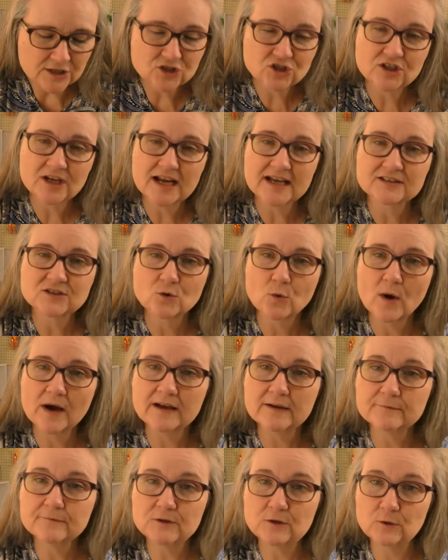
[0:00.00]
she has quite
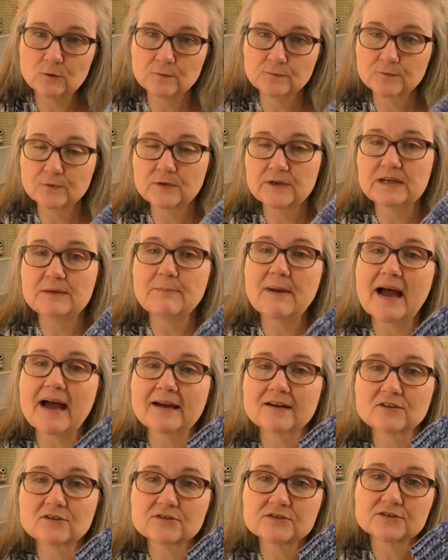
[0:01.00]
a few free
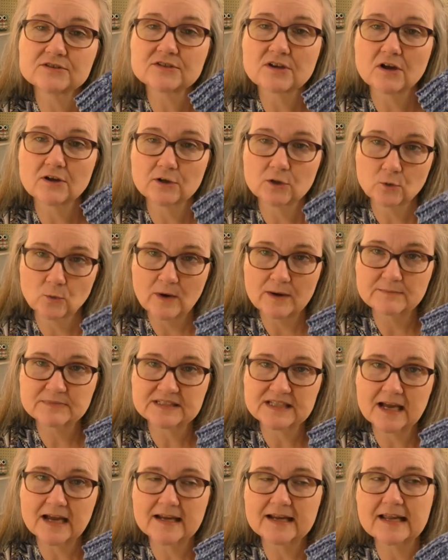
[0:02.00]
patterns on her
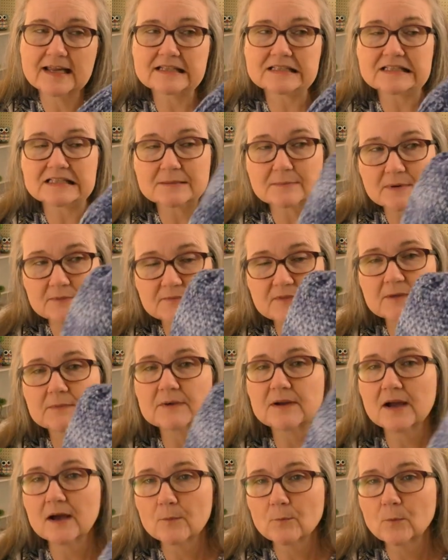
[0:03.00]
website, and some of them
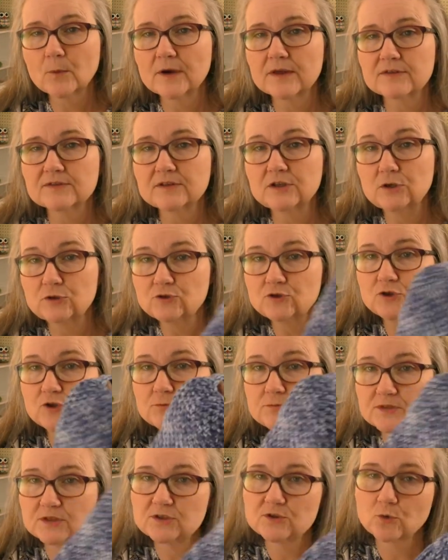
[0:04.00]
come with
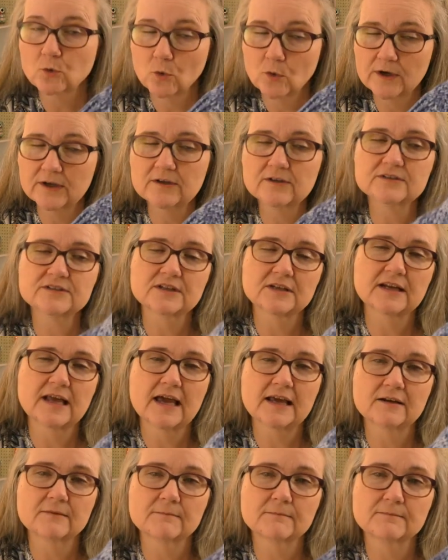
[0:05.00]
YouTube tutorials on
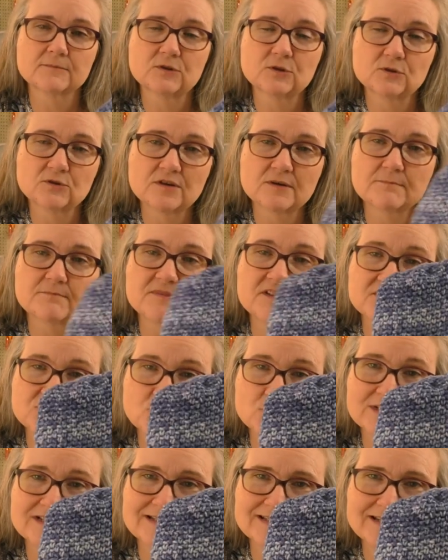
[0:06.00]
how to do them. This
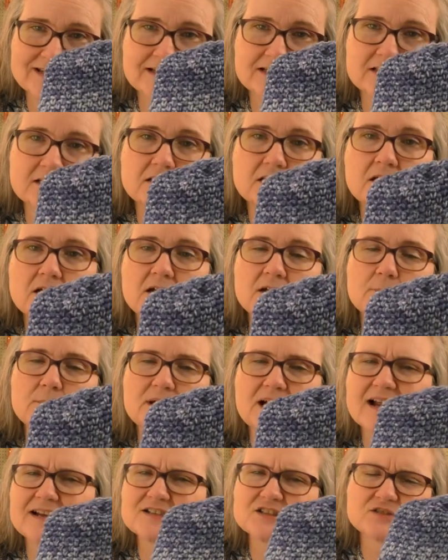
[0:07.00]
one did,
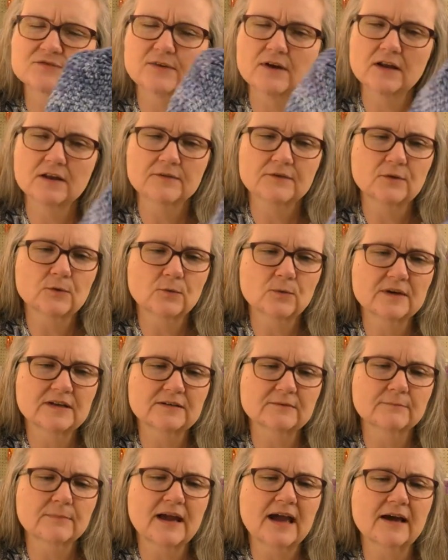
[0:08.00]
but I just followed the
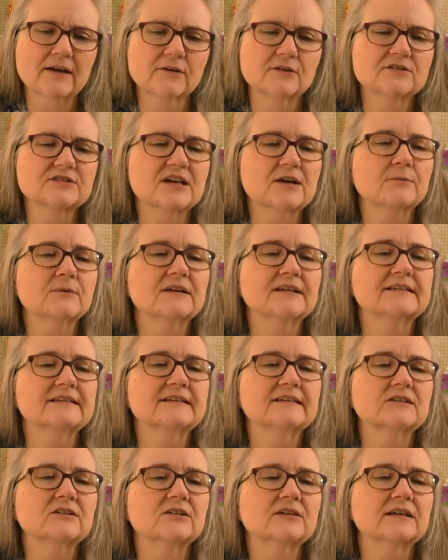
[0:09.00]
written patterns. I really
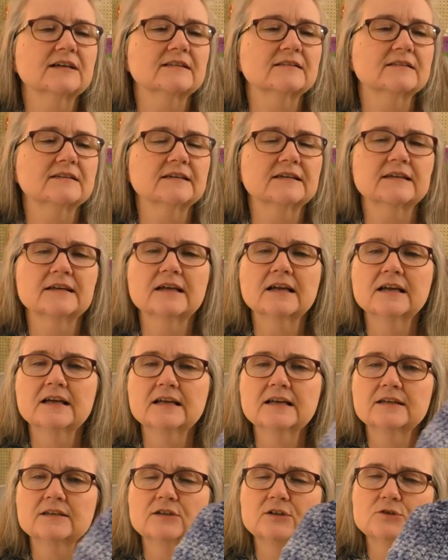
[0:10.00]
didn't look at the
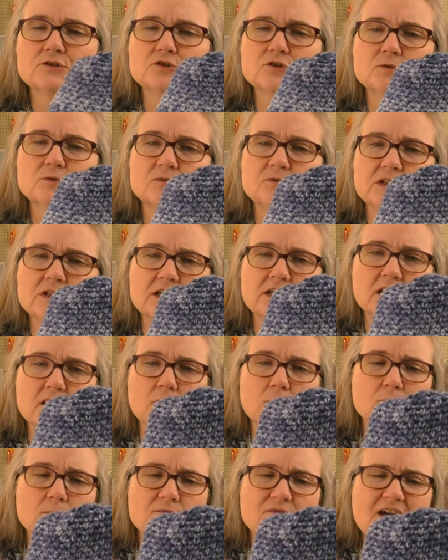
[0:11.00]
YouTube
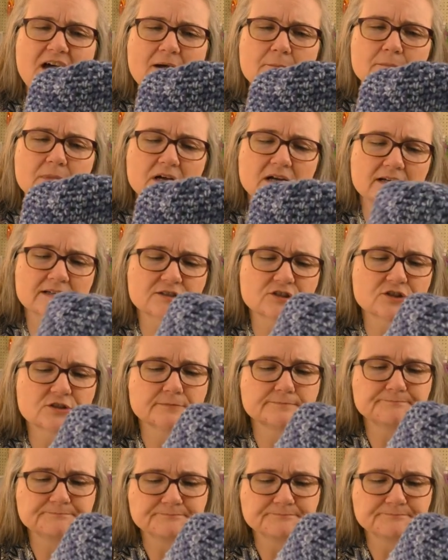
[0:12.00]
video that much.